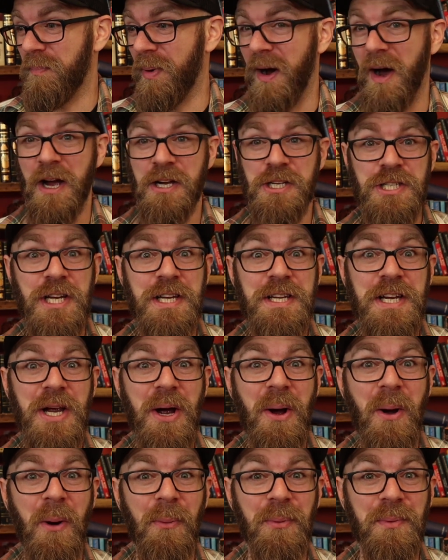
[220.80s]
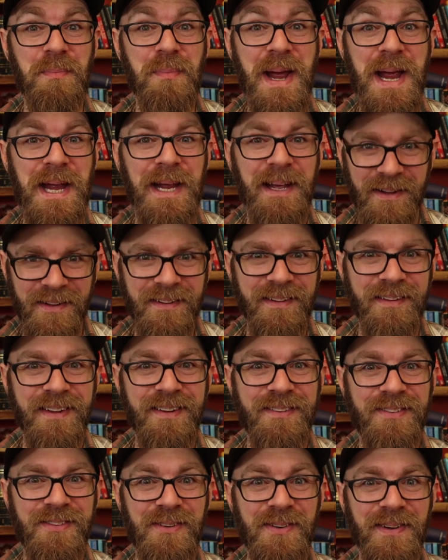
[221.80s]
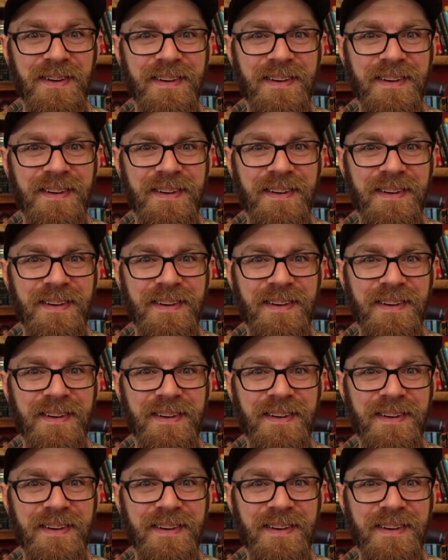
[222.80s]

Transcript: by shitty old me. Let's do